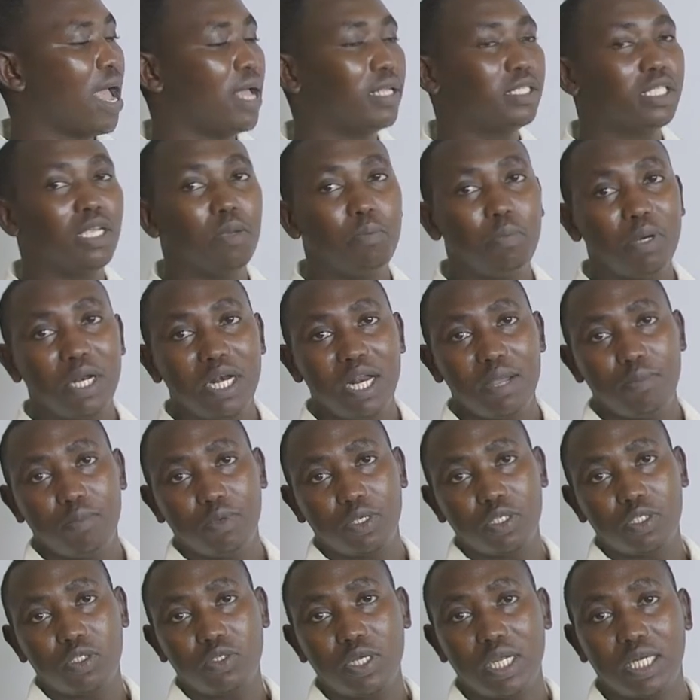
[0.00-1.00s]
simply
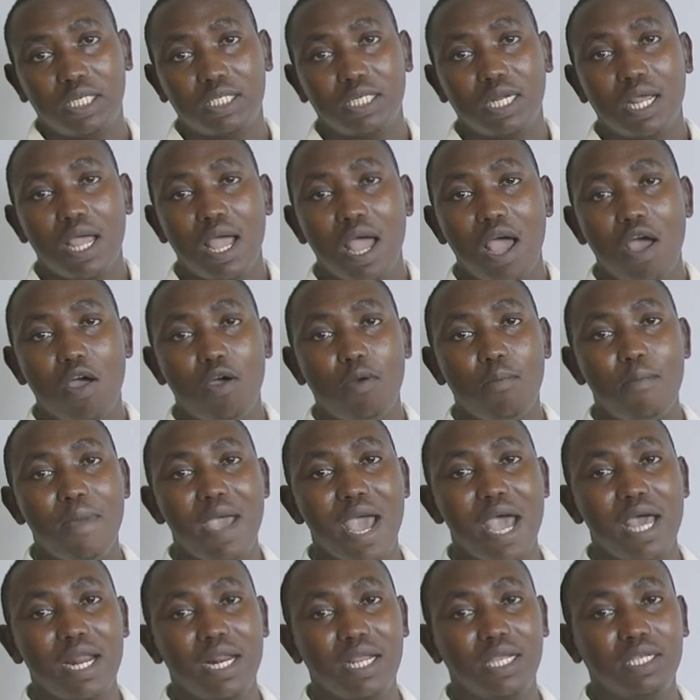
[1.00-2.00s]
demonstrate how
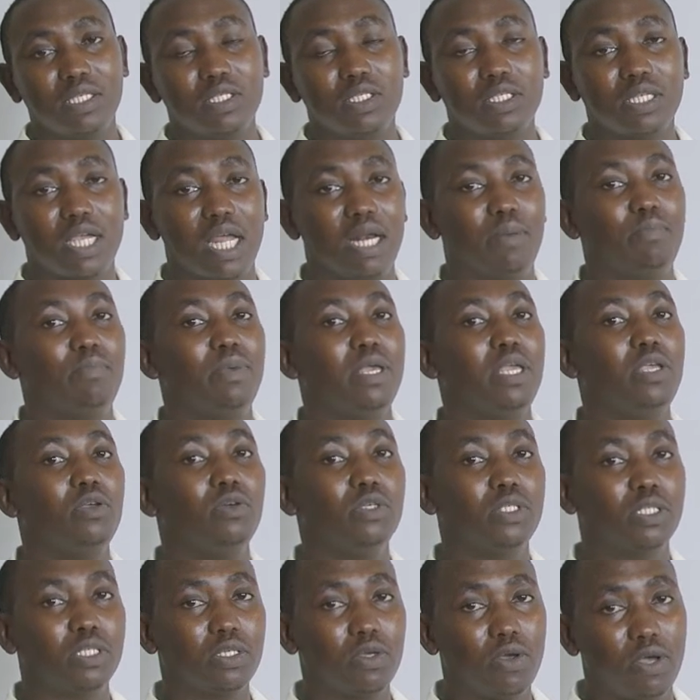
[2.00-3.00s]
bearings can be
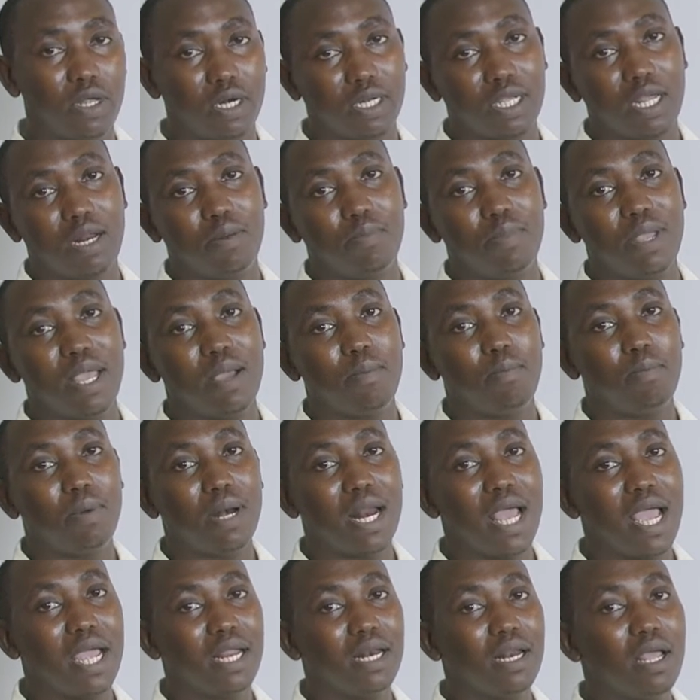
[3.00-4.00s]
used or can be
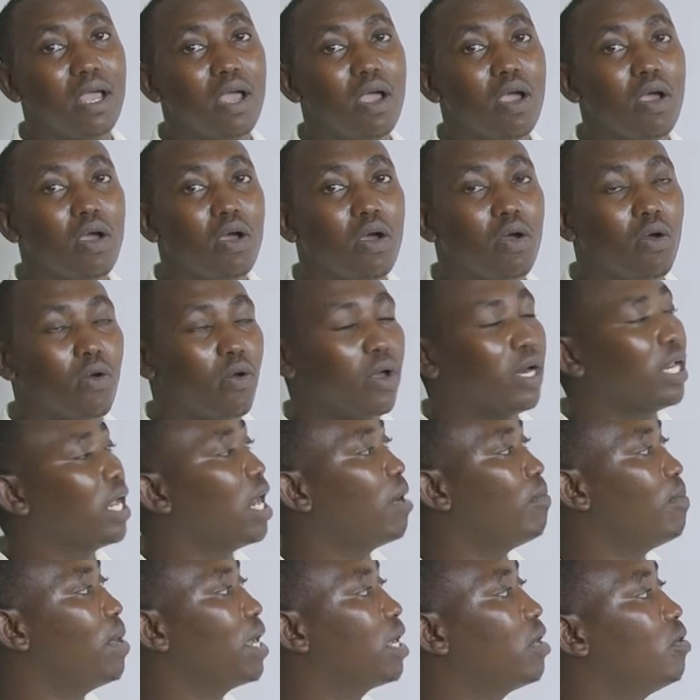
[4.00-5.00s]
applied or
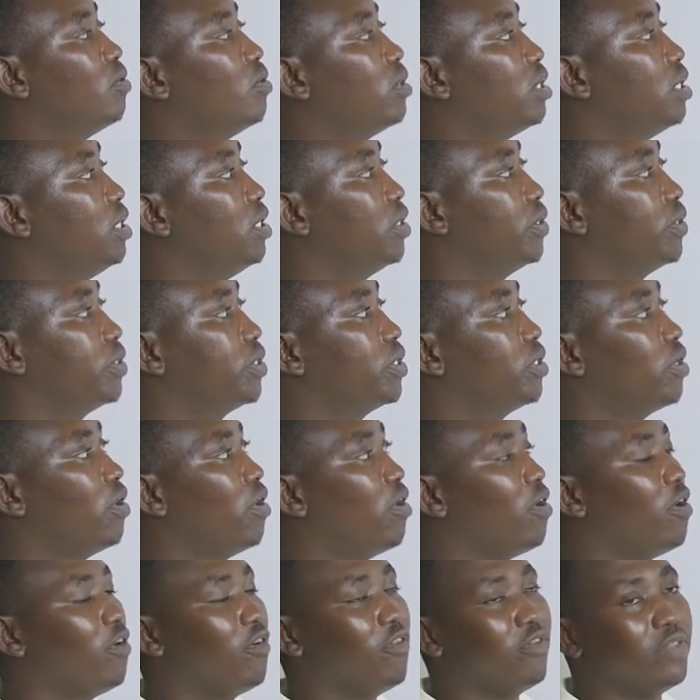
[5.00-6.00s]
can make good use
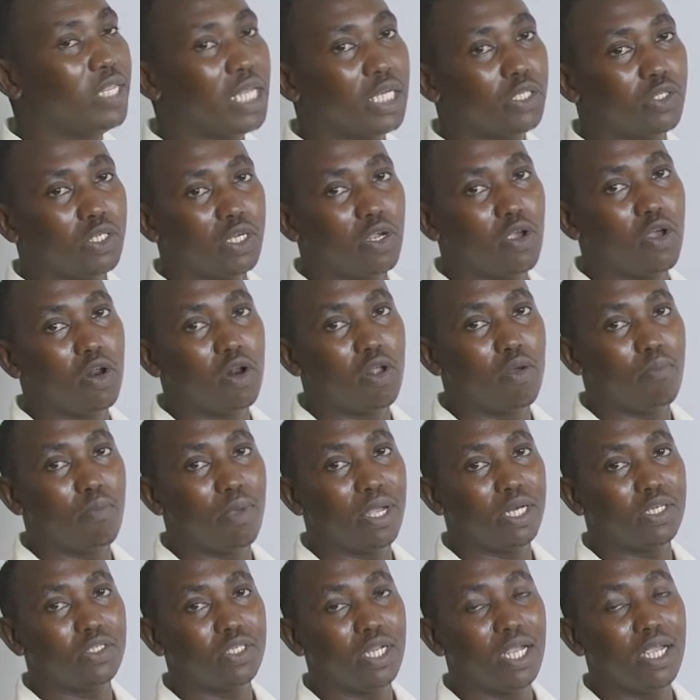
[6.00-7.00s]
of the
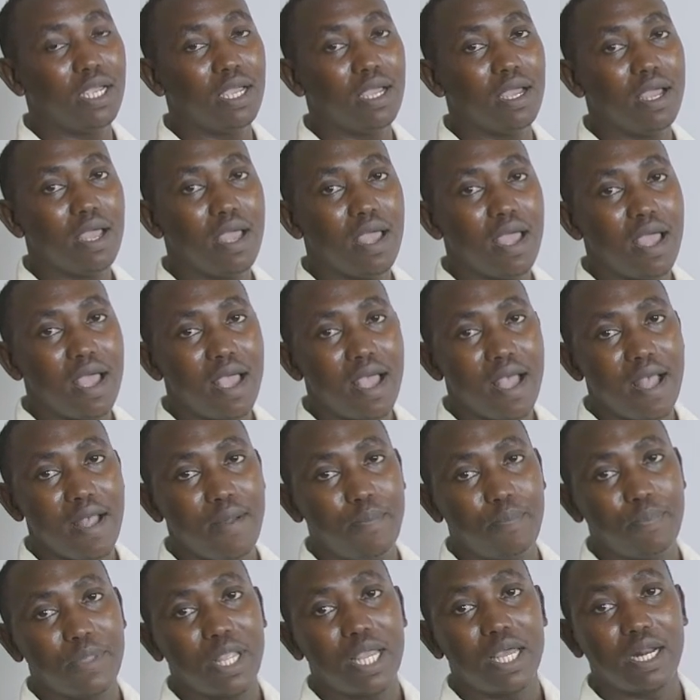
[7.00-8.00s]
trigonometric
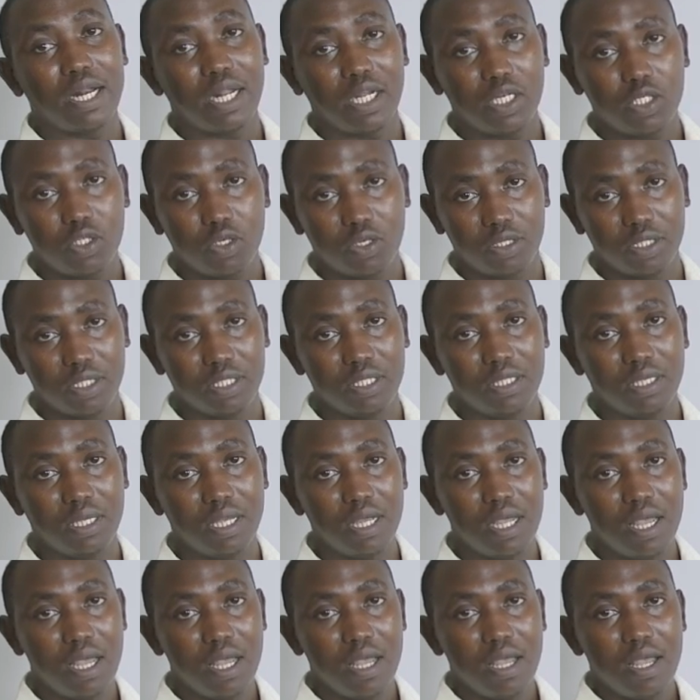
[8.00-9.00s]
ratios.
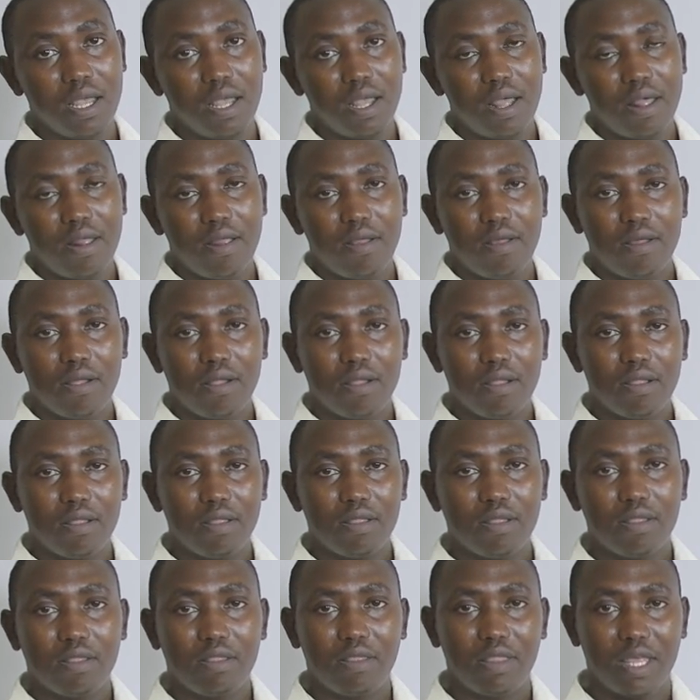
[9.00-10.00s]

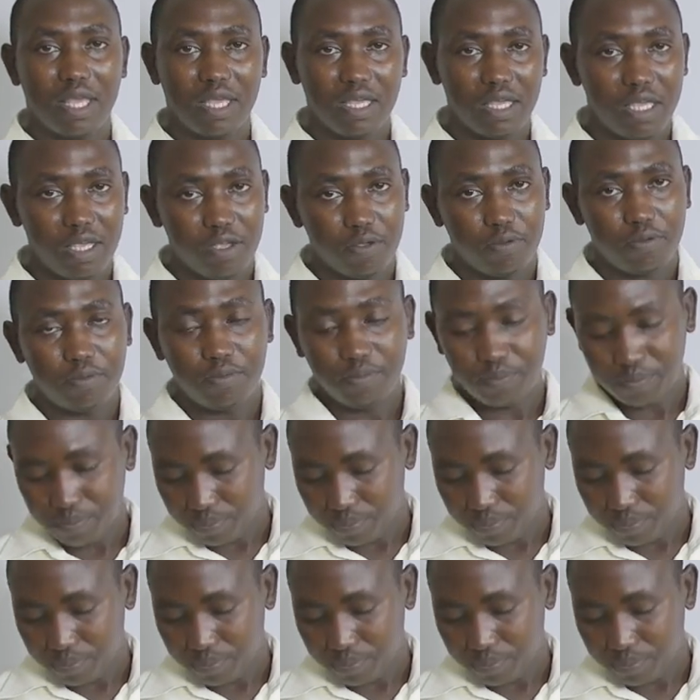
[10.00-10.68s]
Thank you.